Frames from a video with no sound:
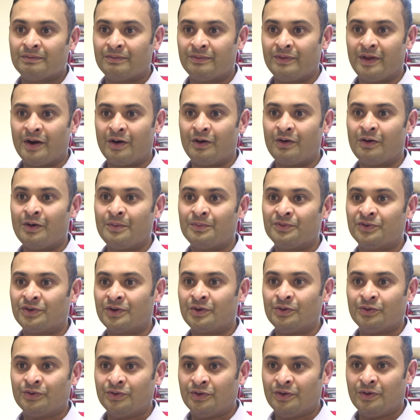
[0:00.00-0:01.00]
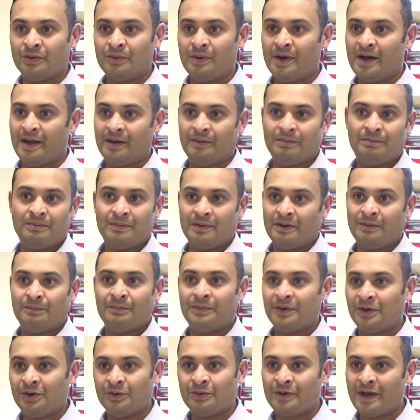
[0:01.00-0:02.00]
there are obstacles in the way,
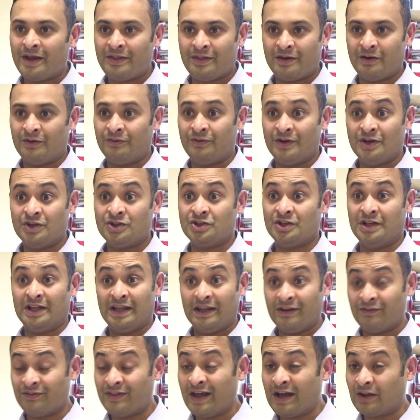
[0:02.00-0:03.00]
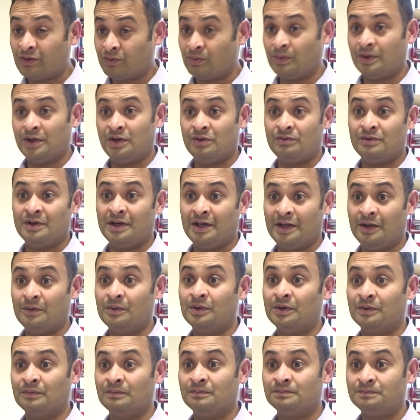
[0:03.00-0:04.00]
but you'll get there eventually if that's what you really
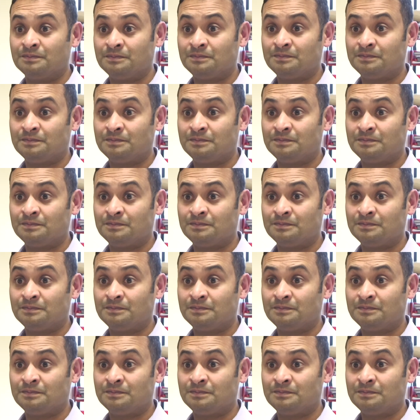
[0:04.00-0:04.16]
want.